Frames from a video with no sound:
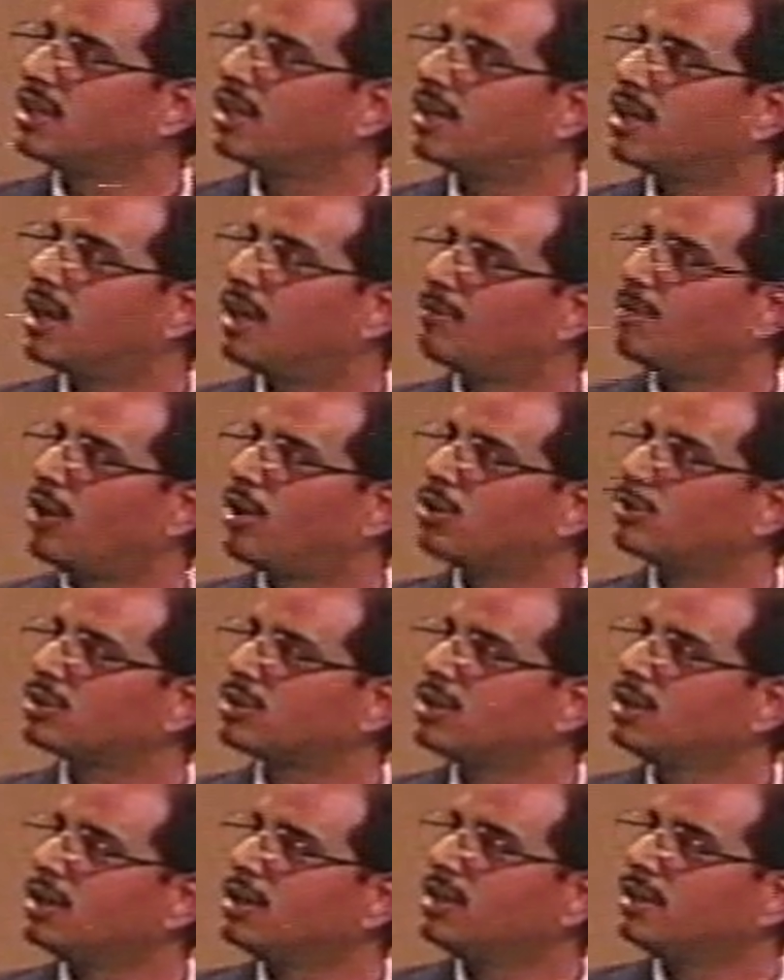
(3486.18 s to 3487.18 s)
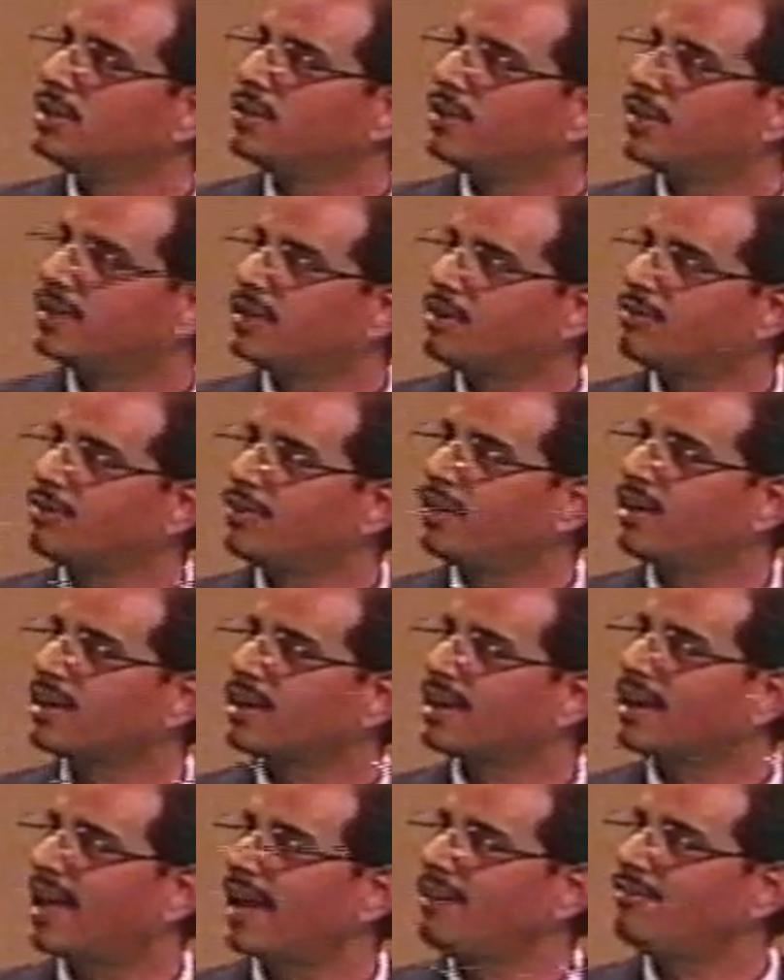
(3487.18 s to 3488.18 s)
about the different
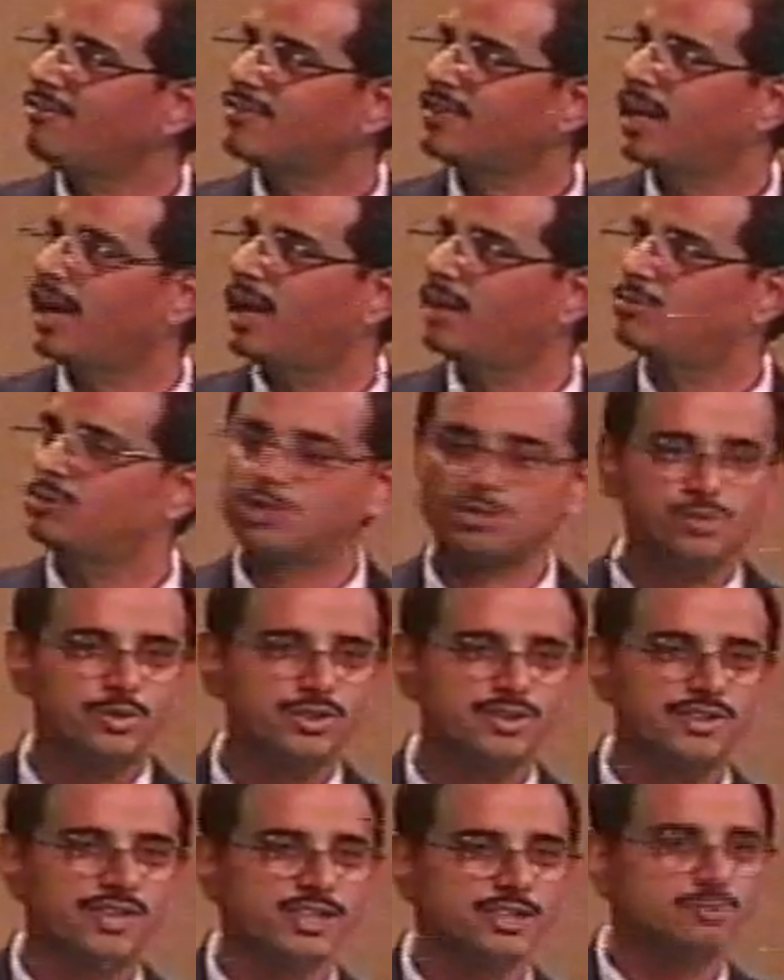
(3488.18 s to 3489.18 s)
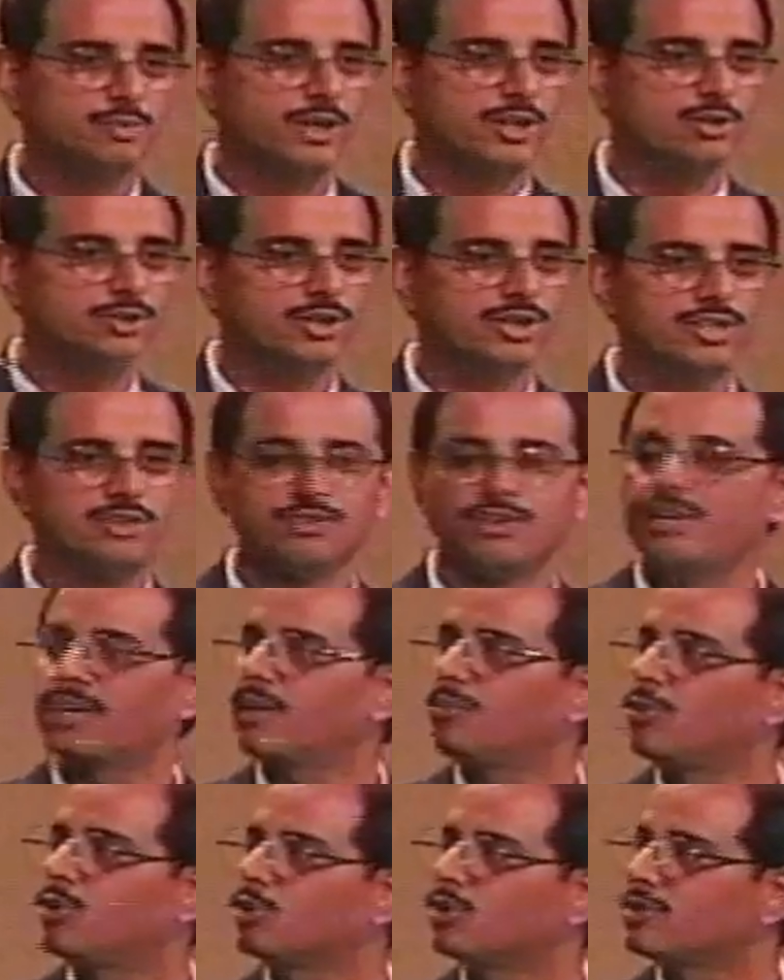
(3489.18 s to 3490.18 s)
lifetimes with respect to the different
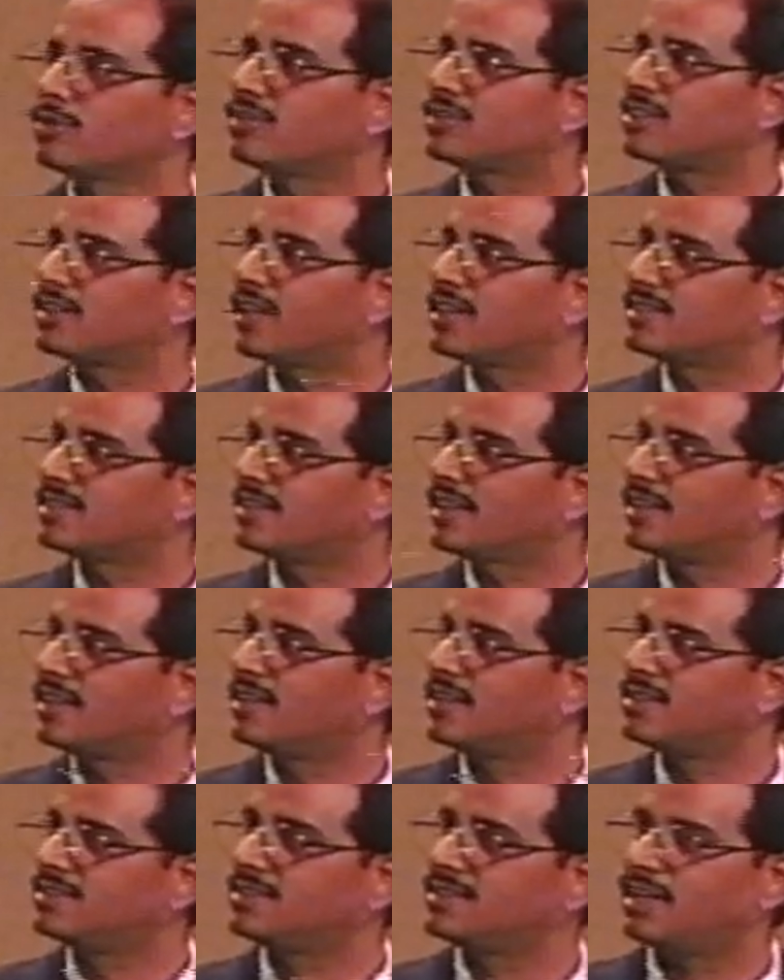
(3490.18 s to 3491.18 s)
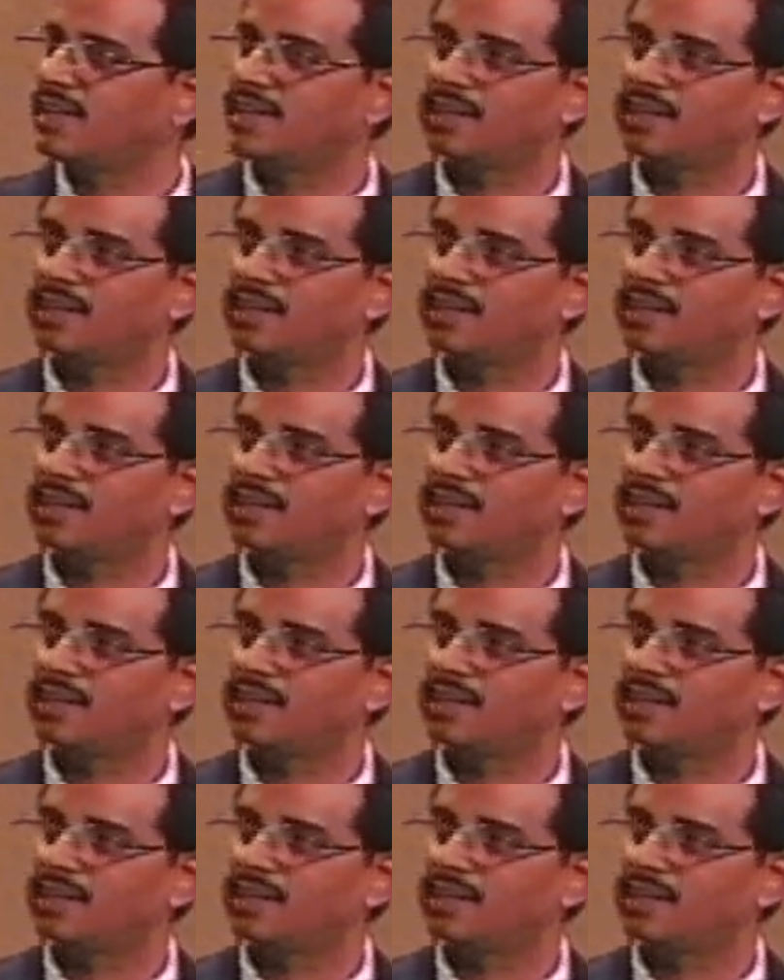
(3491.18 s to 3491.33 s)
amount of stress that he's seeing.